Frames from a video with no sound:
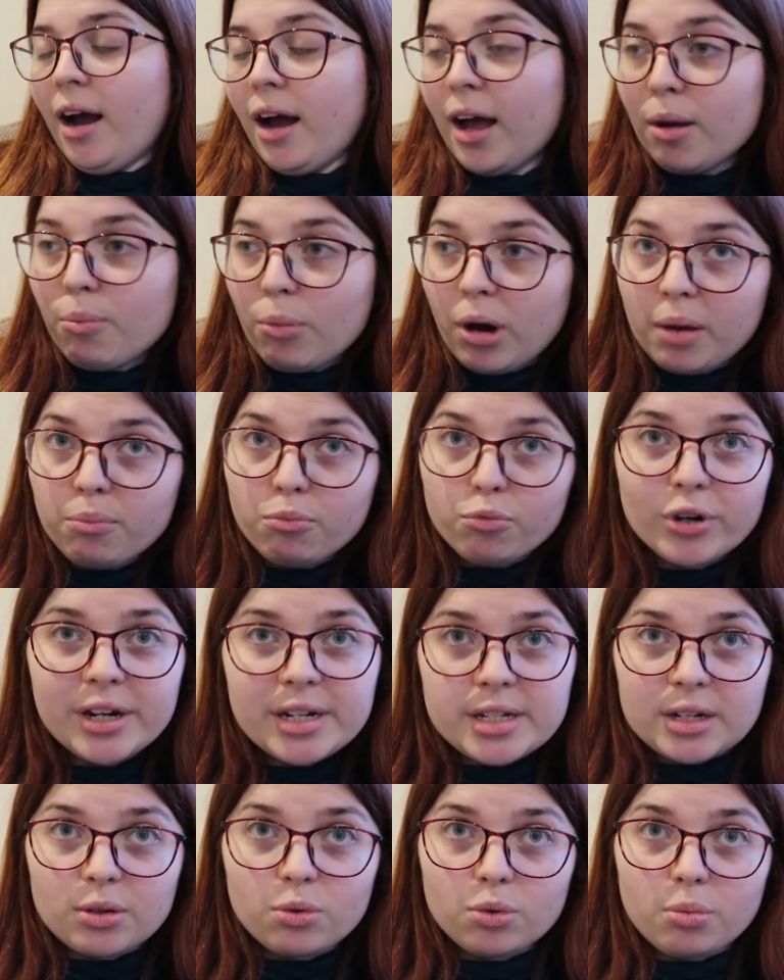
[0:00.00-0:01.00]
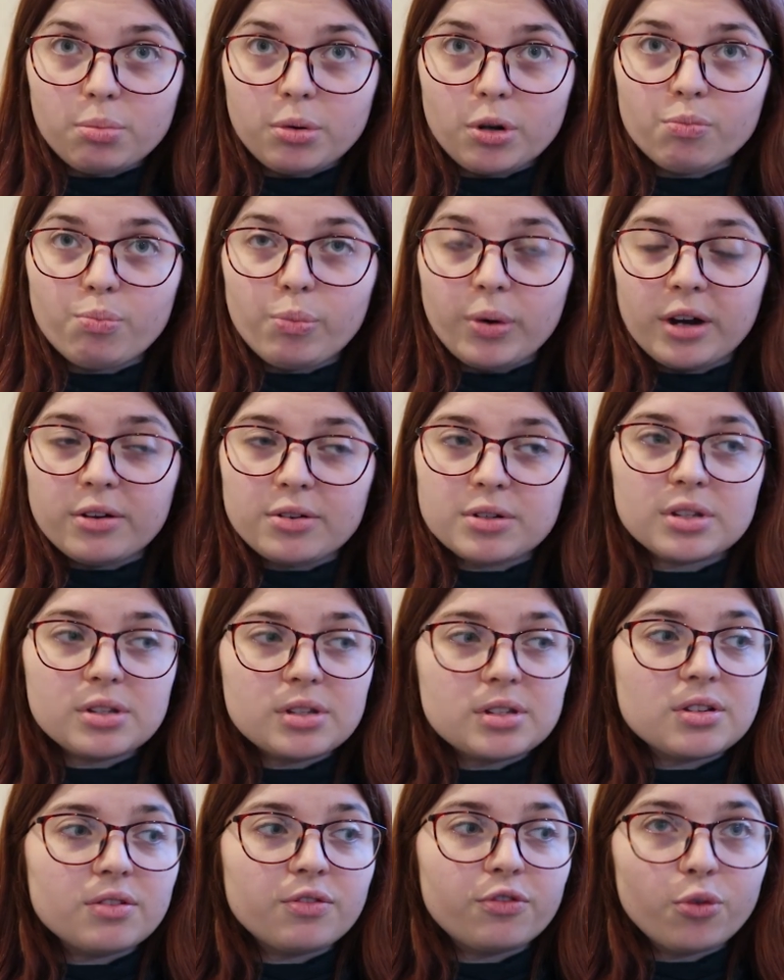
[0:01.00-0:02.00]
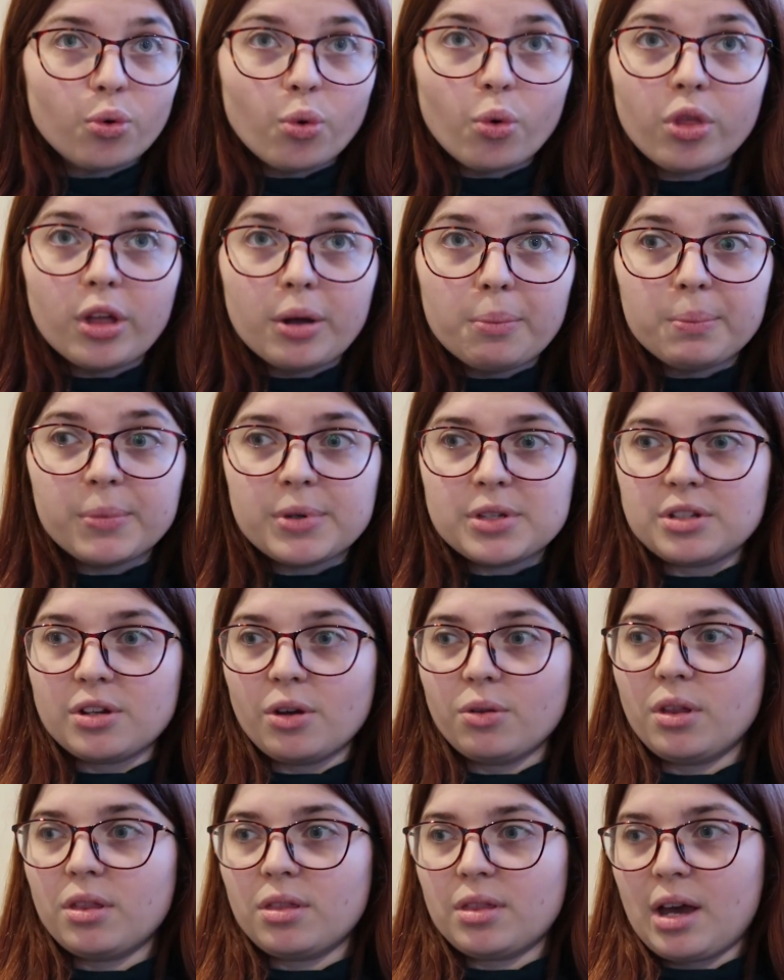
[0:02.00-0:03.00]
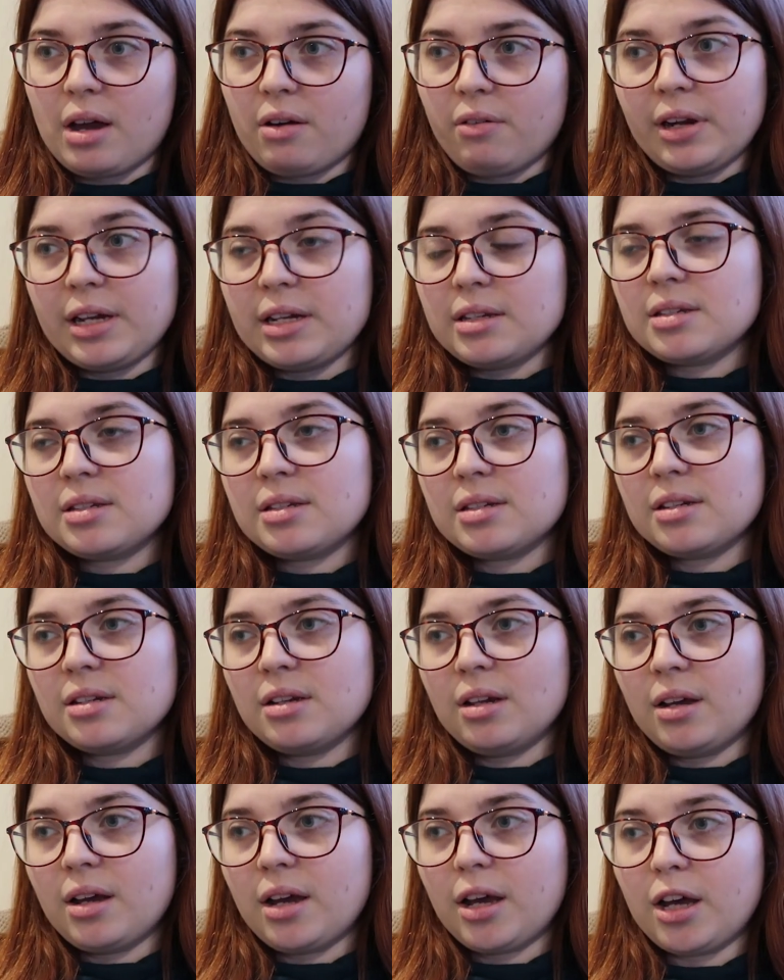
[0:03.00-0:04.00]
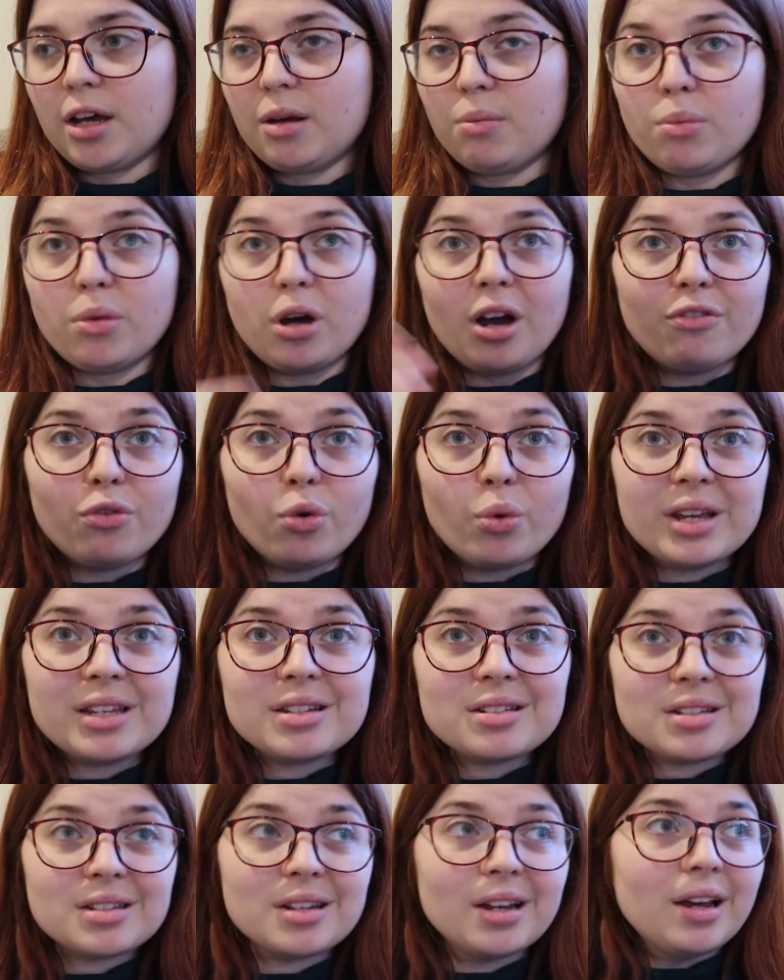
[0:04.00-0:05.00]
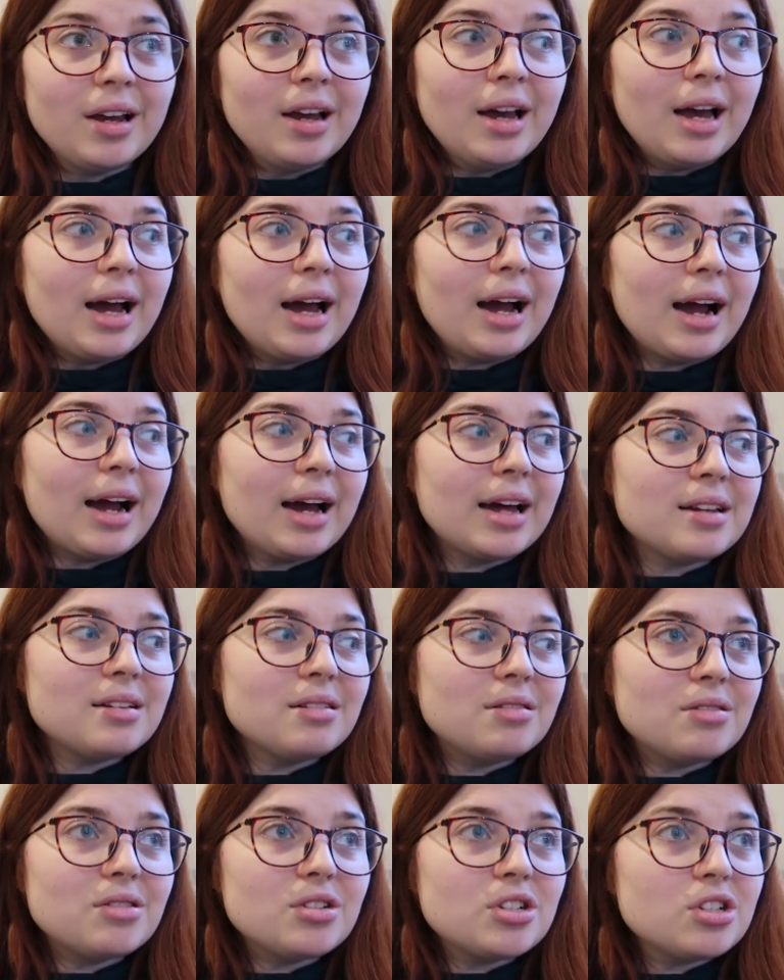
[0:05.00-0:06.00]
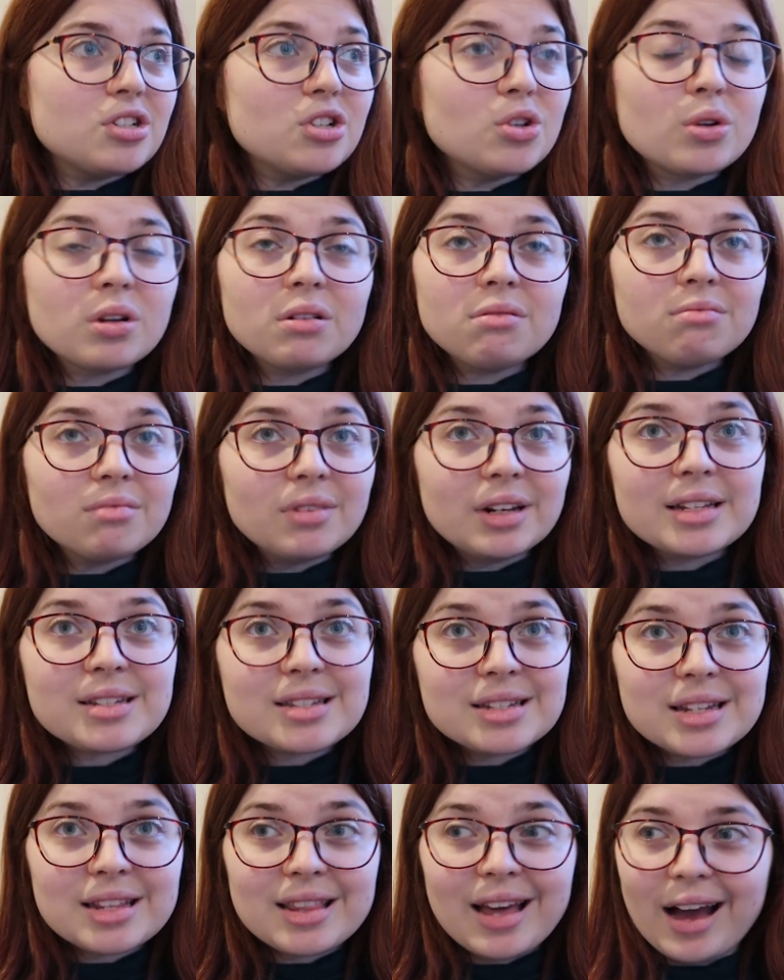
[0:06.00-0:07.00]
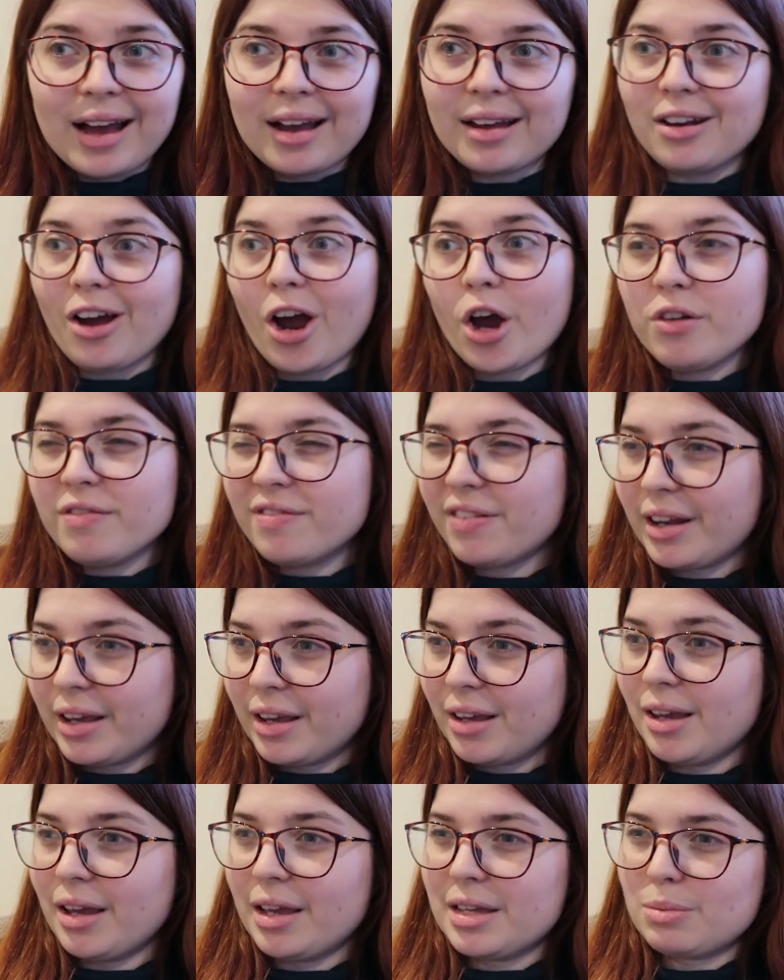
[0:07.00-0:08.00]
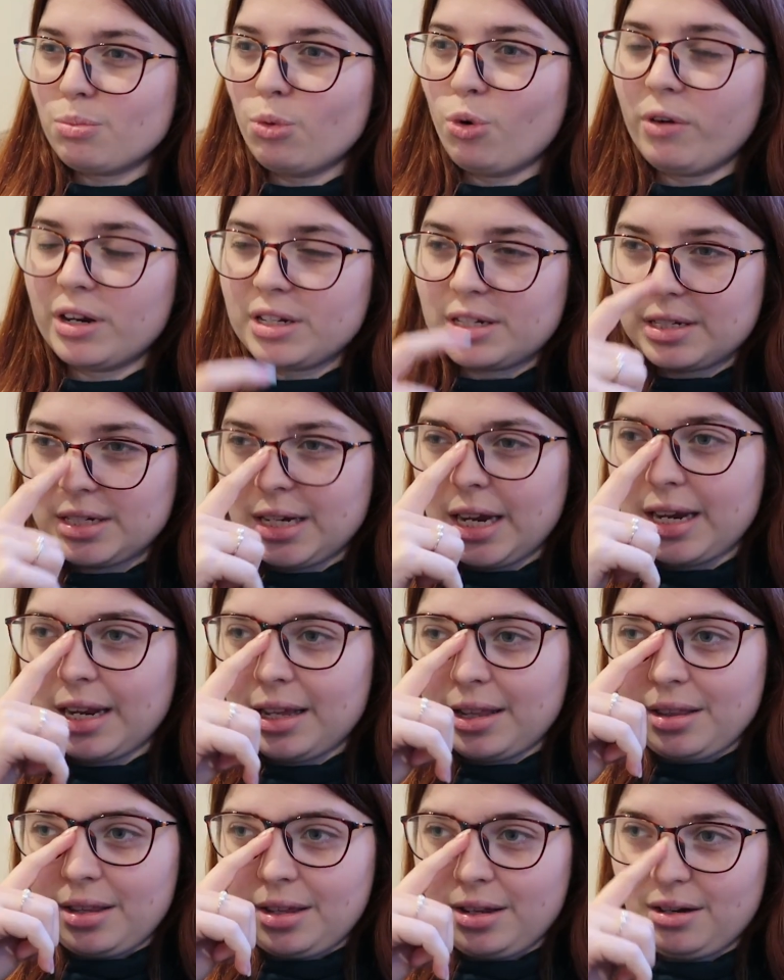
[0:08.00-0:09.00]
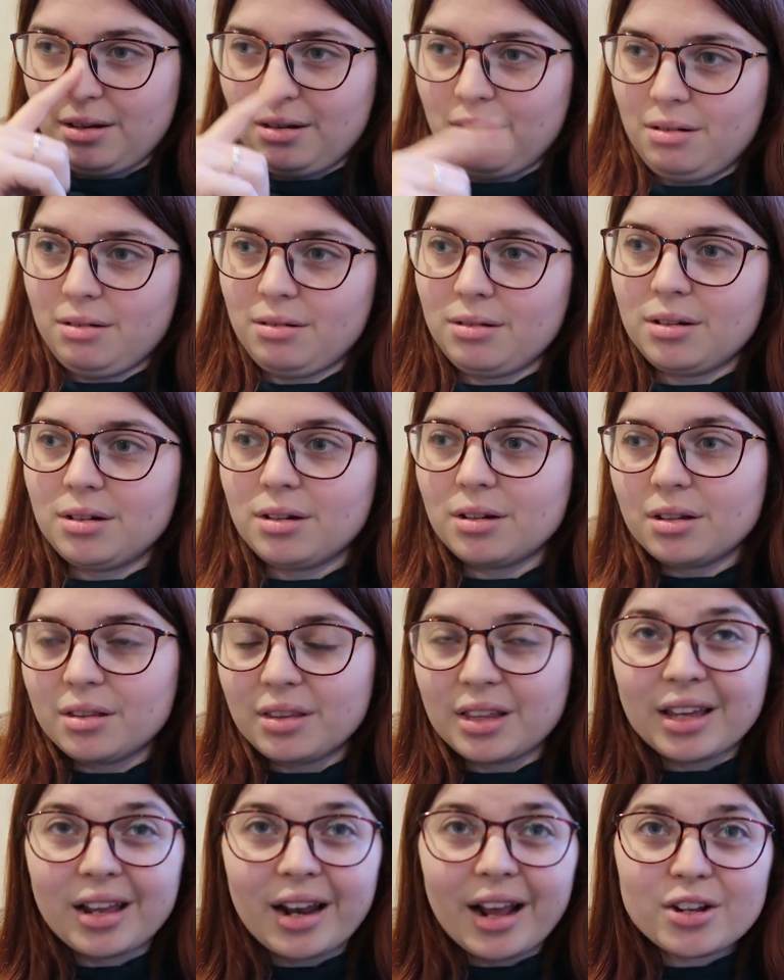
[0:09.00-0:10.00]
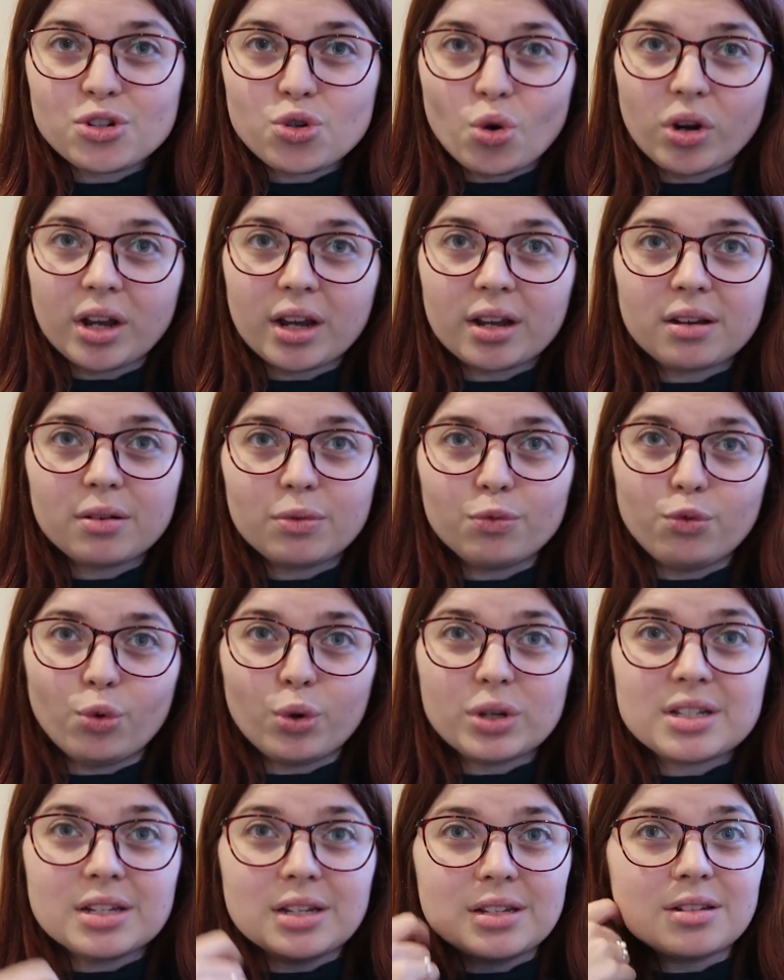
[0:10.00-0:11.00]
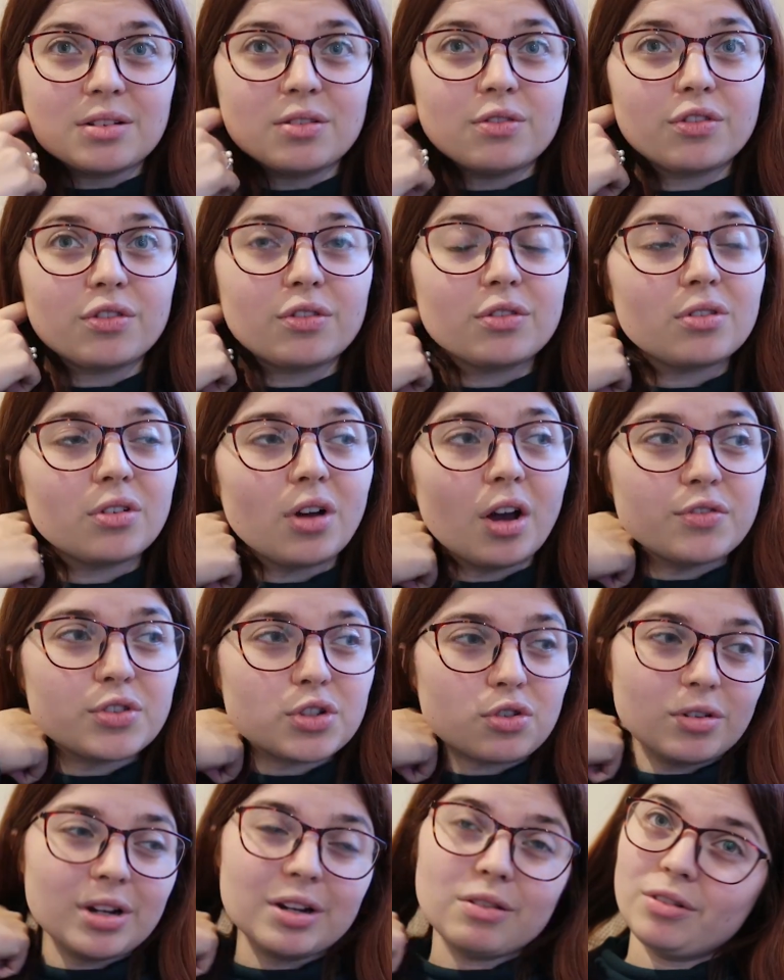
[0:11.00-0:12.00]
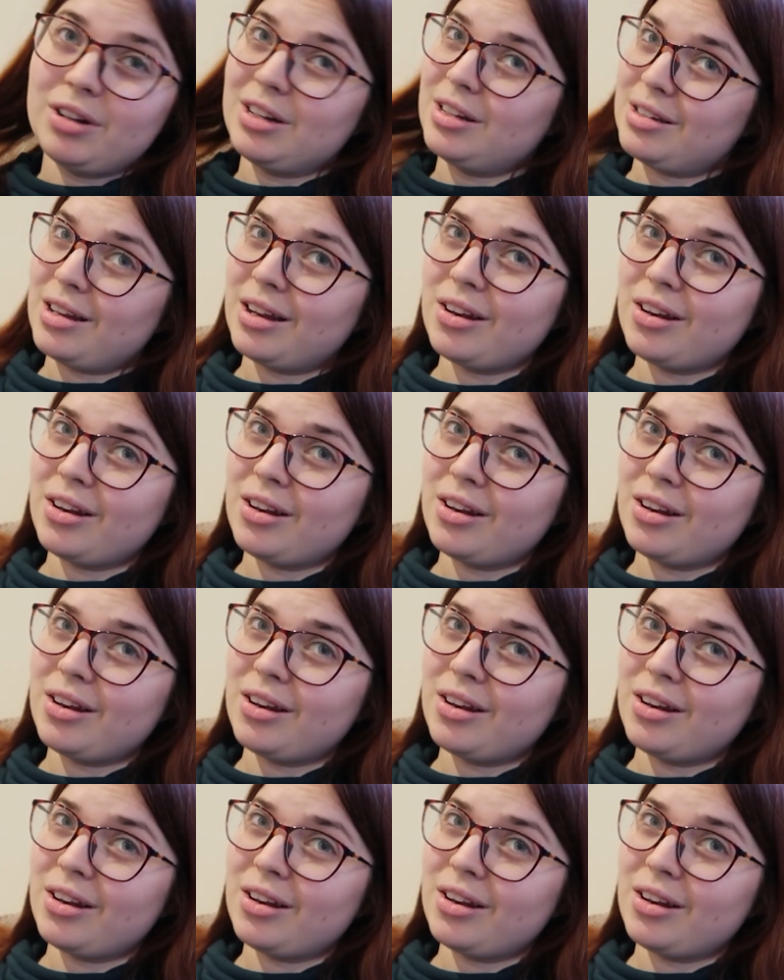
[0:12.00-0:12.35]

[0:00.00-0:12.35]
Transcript: I'm reading all the blog posts for them so that there is a voice and you can listen to that, and hopefully it's more entertaining than the electronic voices of screen readers.